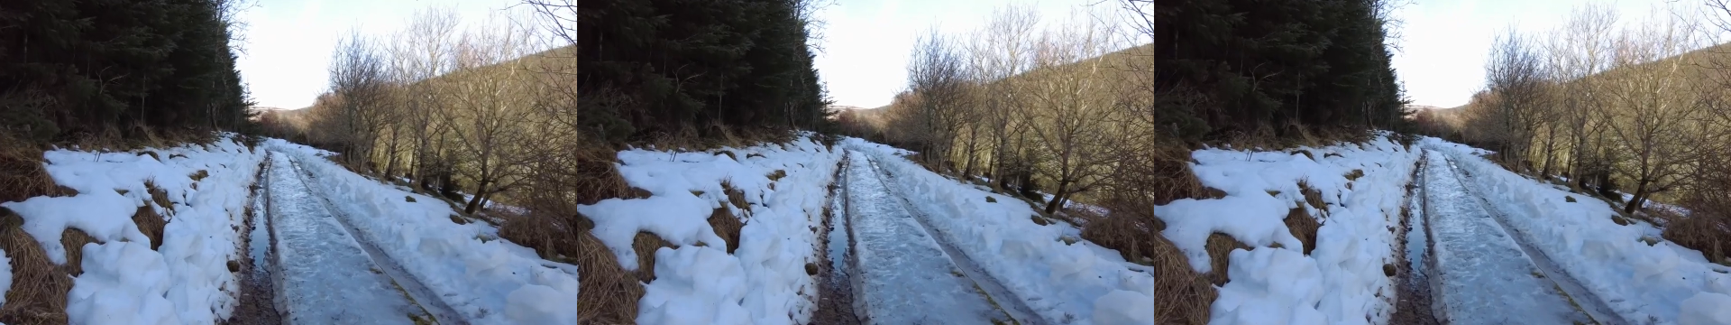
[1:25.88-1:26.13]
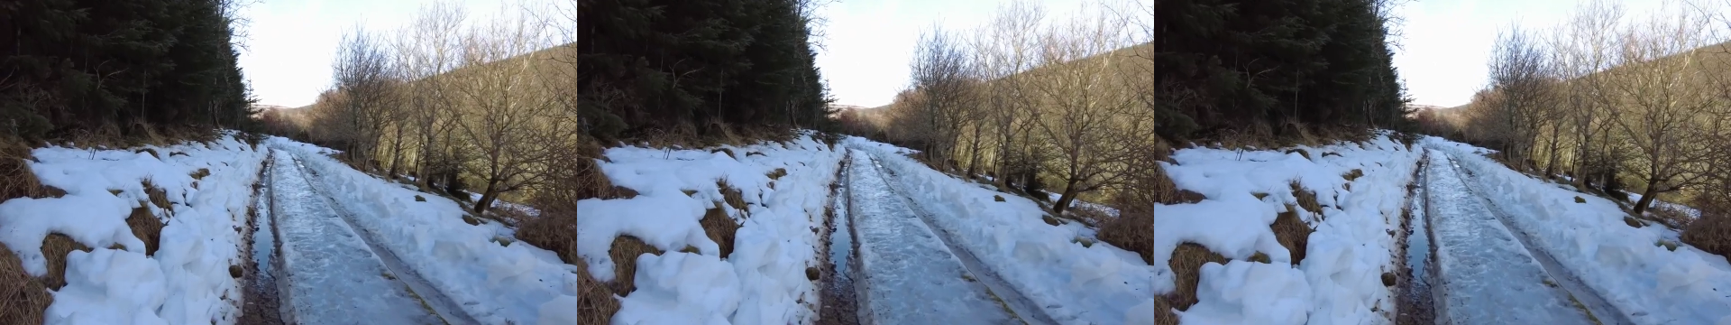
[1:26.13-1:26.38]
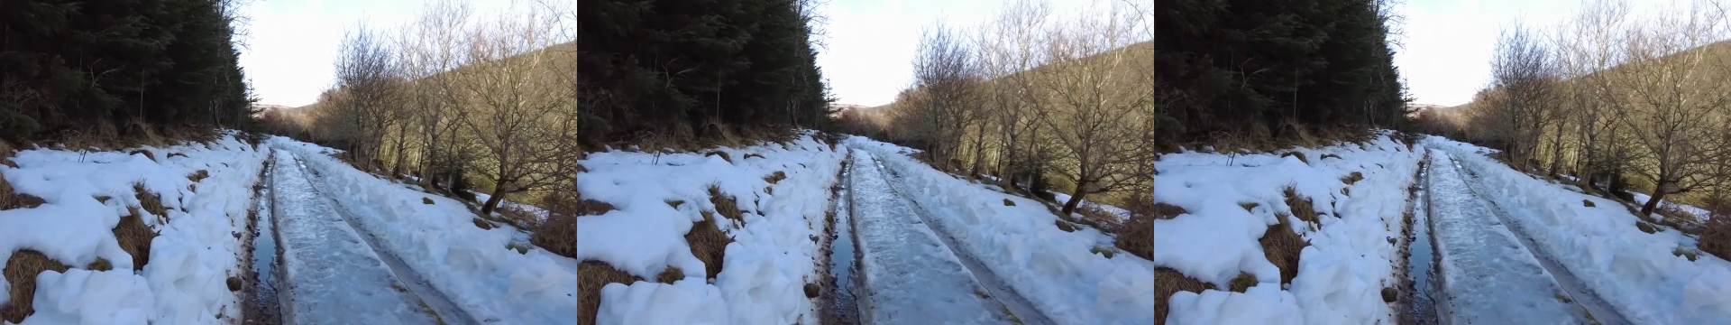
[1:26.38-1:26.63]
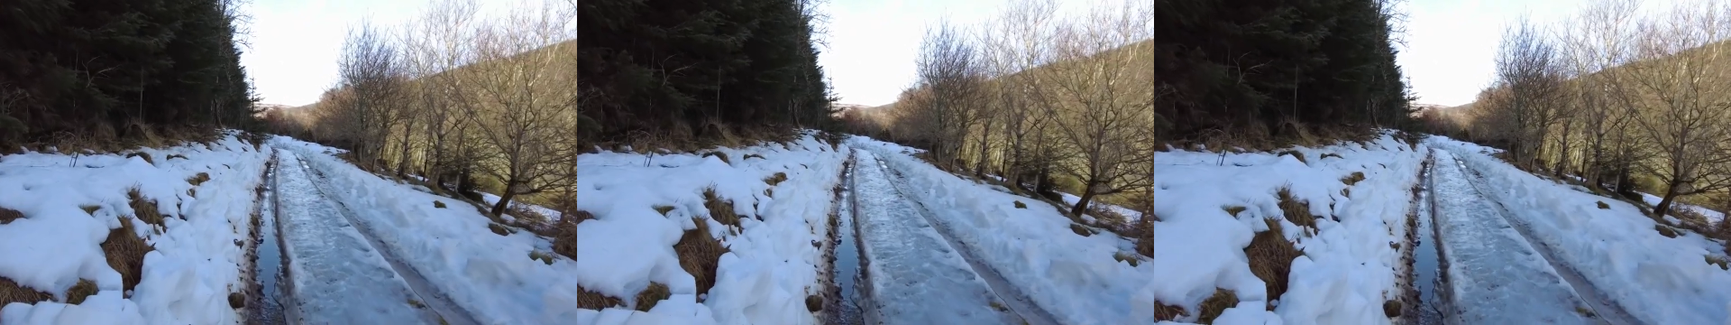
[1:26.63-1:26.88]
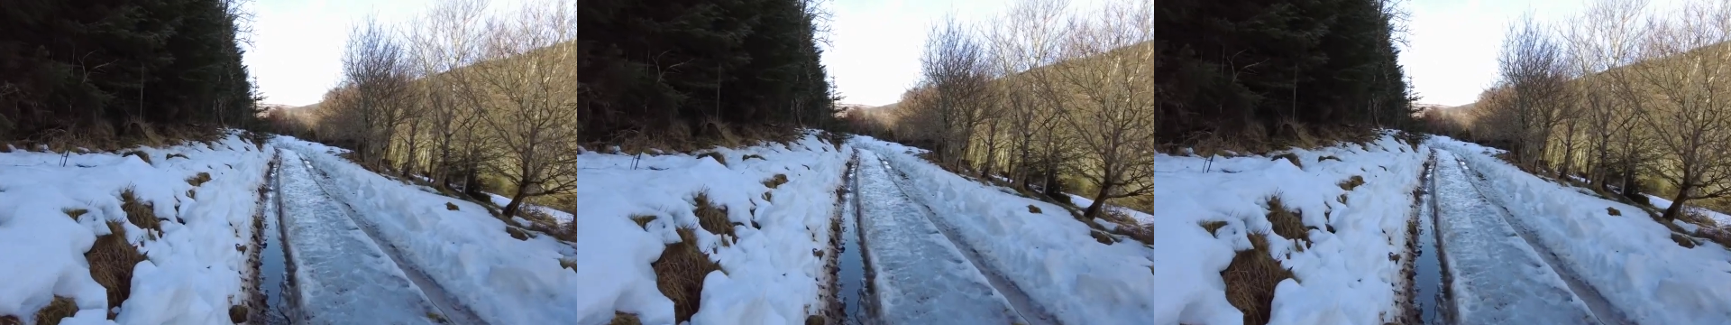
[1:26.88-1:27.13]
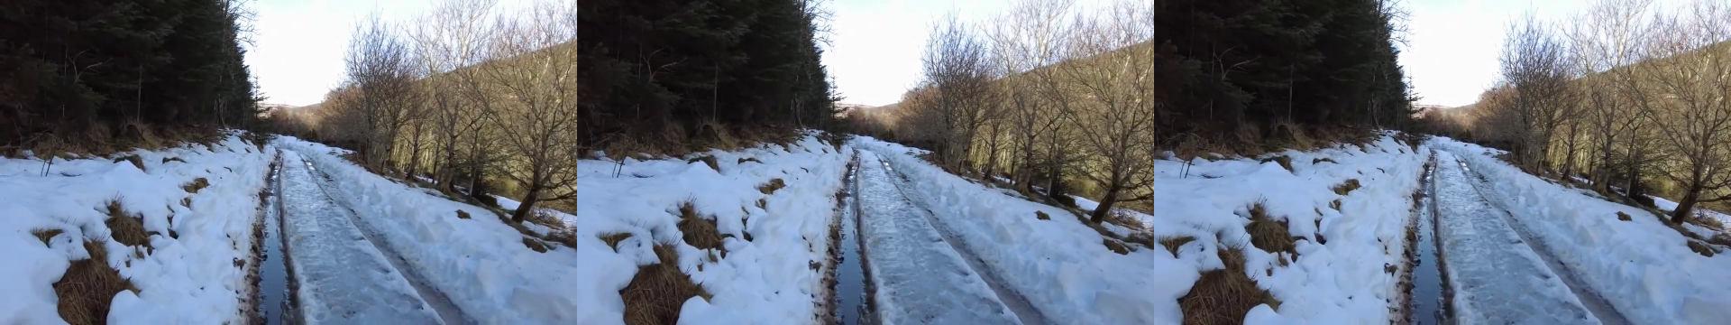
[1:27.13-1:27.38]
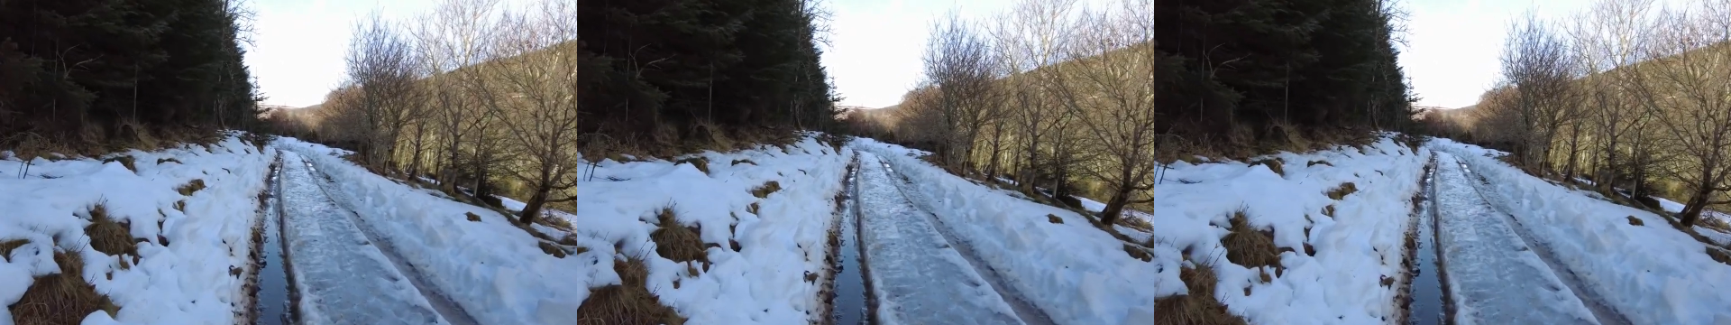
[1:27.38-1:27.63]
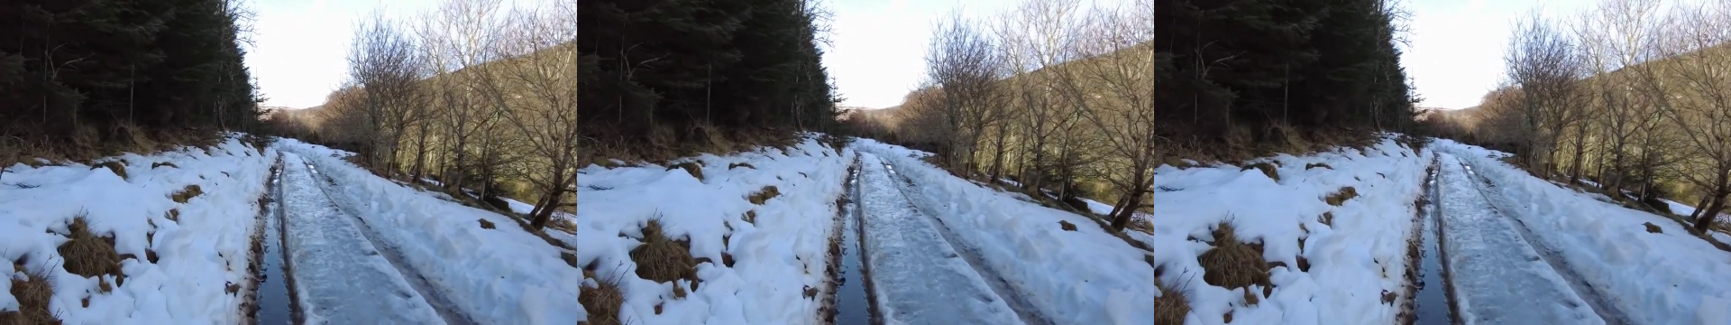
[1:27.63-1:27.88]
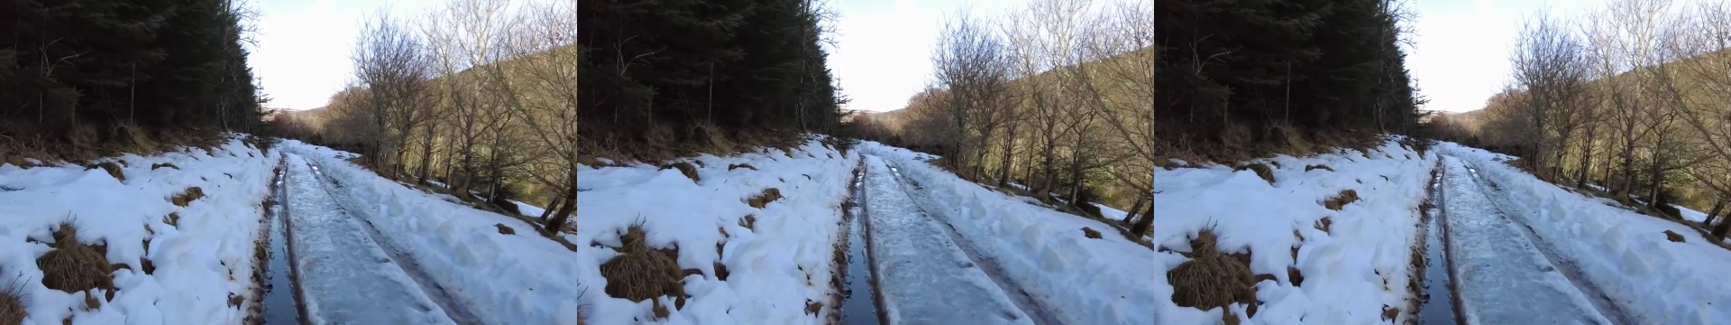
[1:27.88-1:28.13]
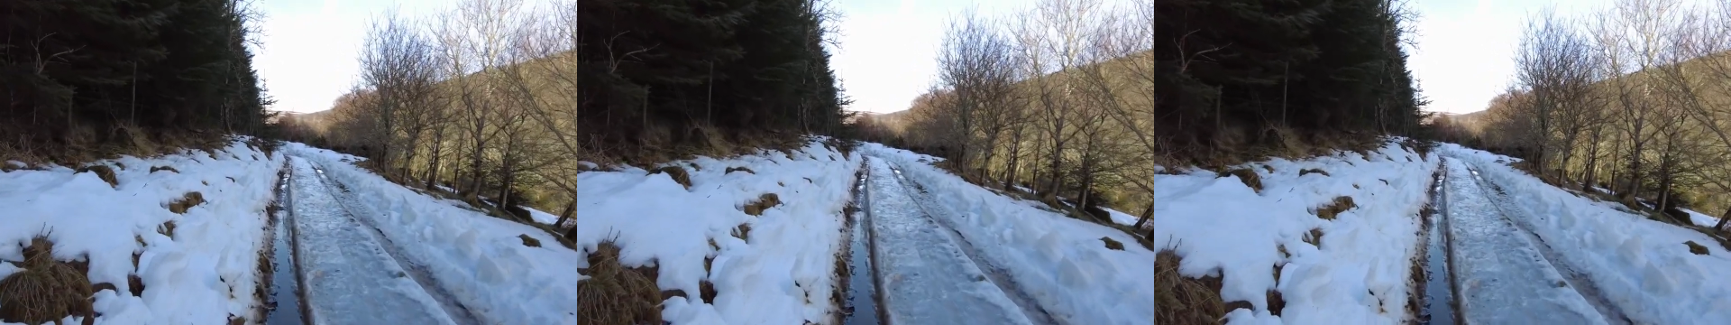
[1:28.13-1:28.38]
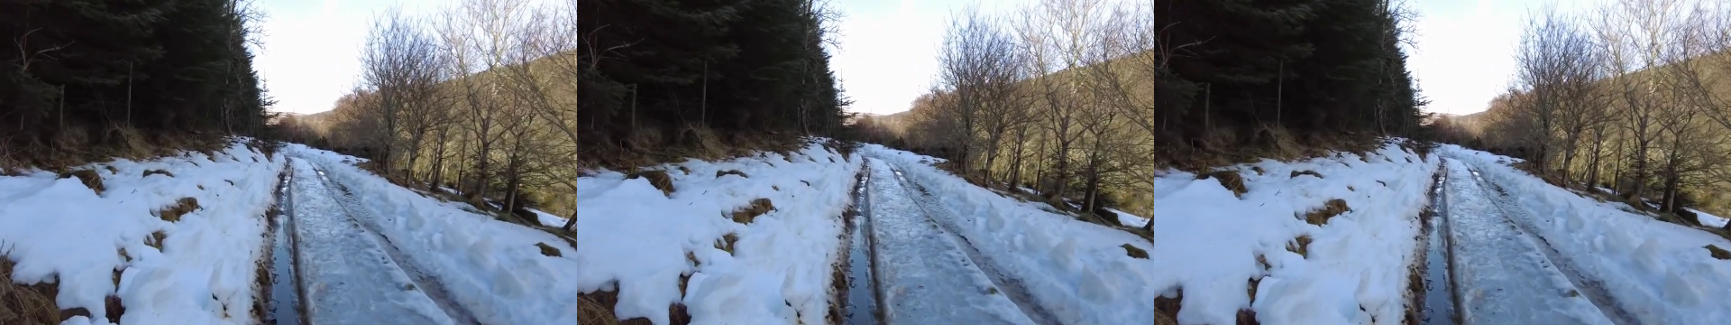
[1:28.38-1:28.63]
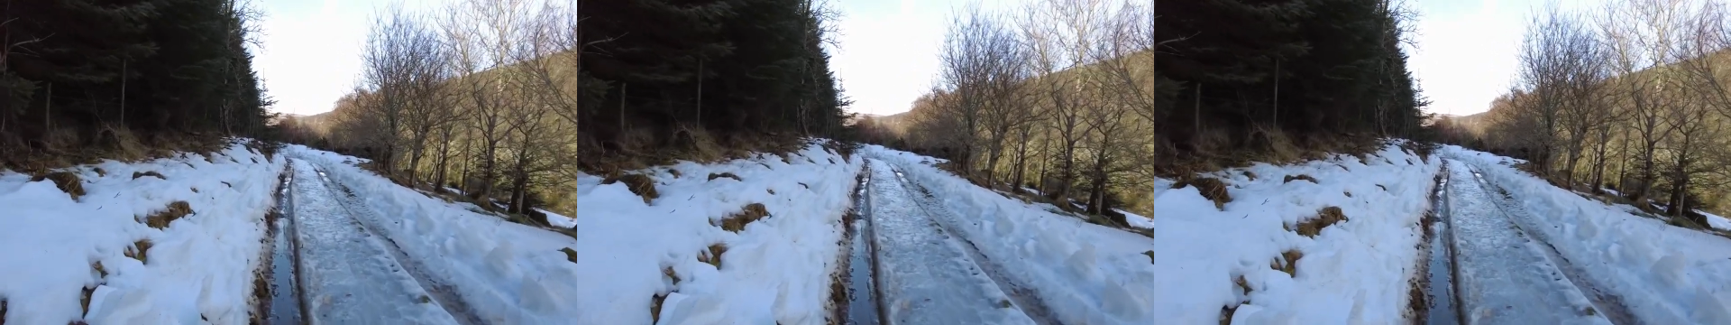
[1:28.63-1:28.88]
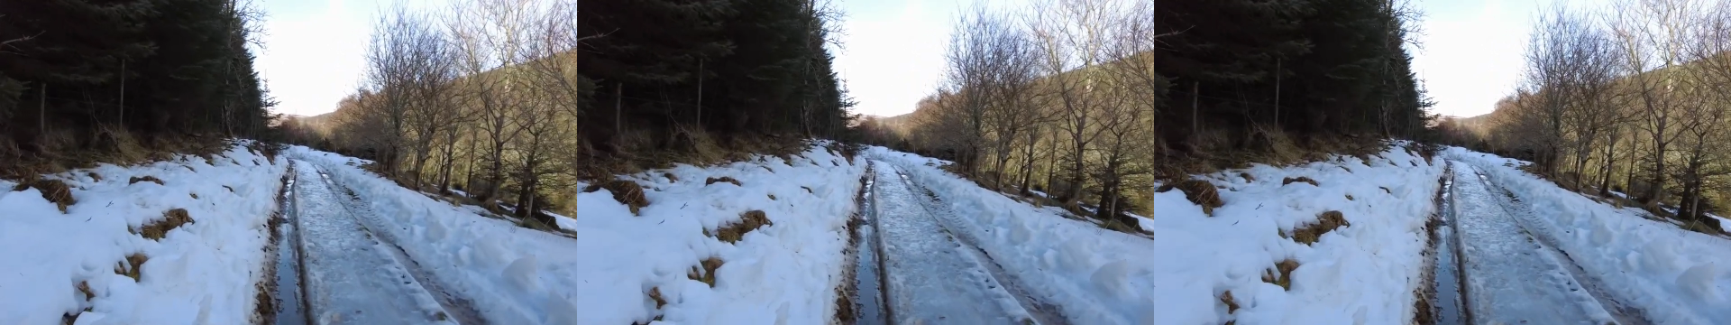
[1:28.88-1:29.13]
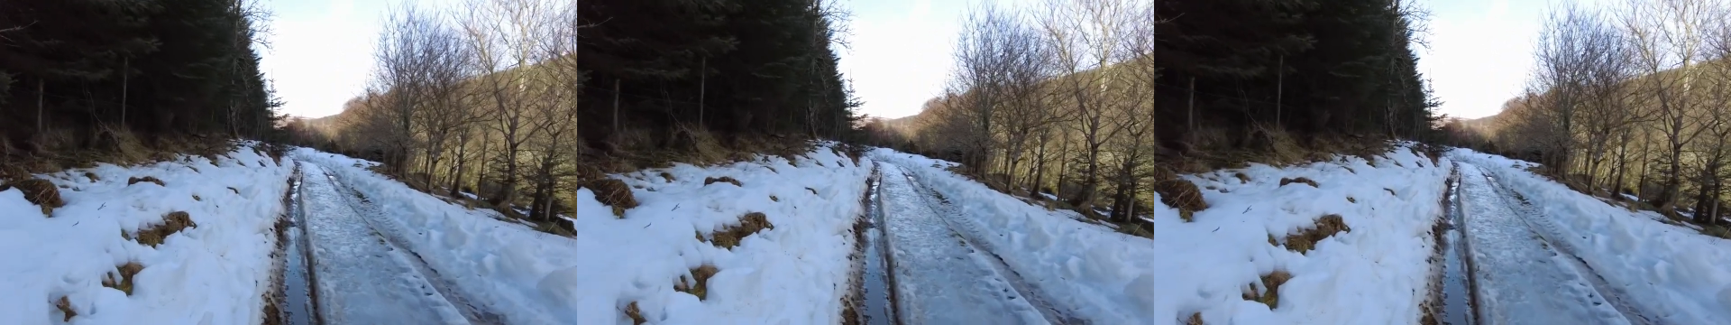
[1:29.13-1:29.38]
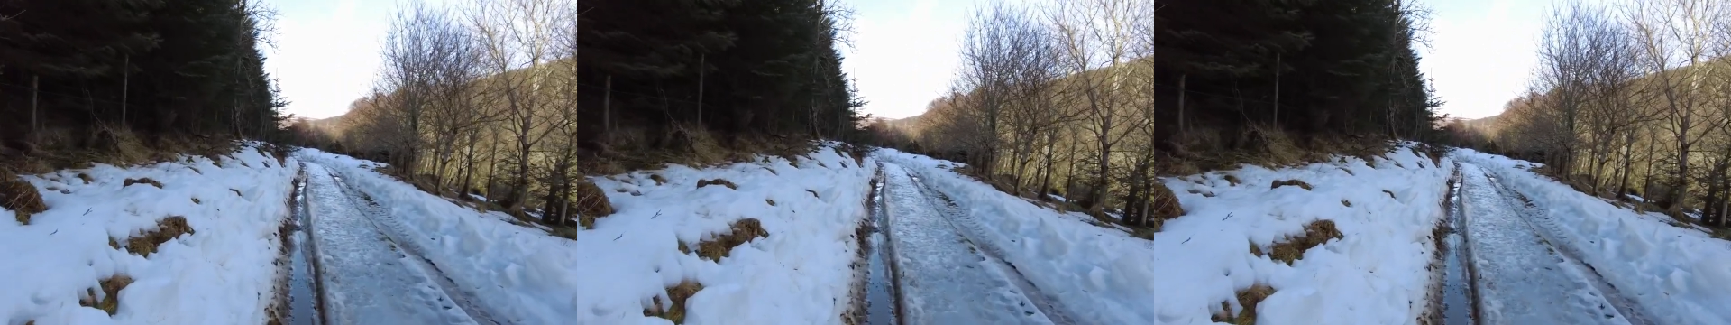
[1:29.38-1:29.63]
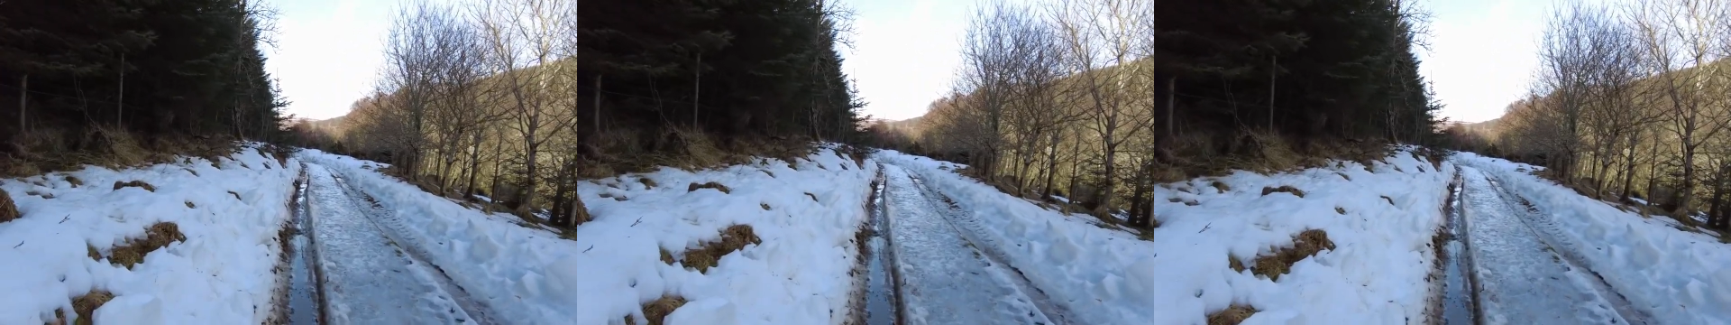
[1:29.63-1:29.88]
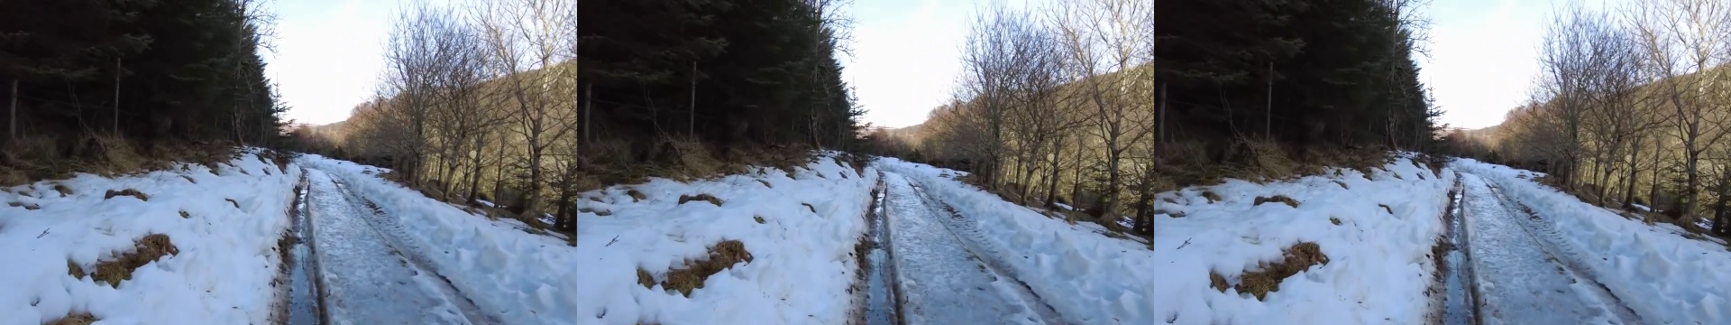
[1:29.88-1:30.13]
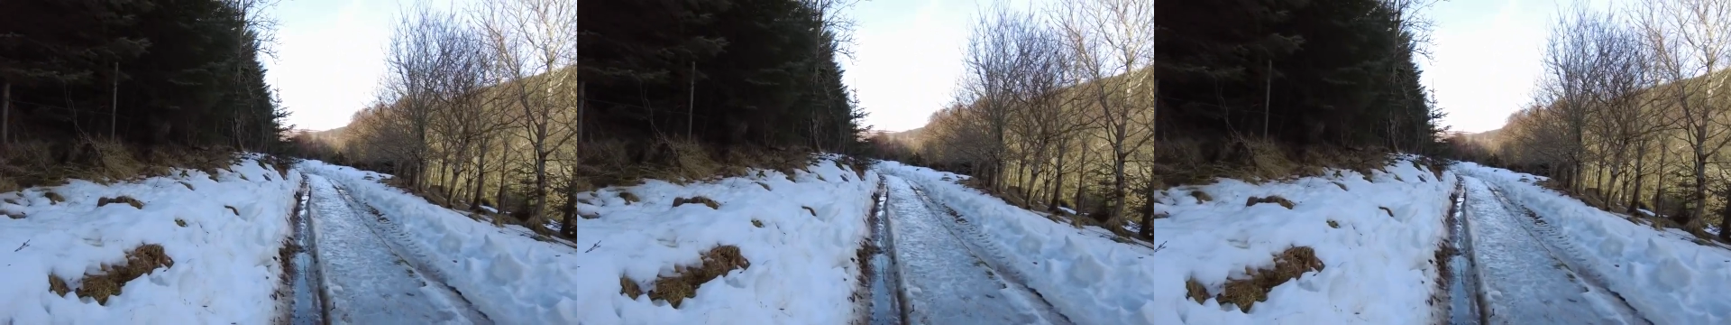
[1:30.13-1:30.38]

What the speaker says: (no speaker visible)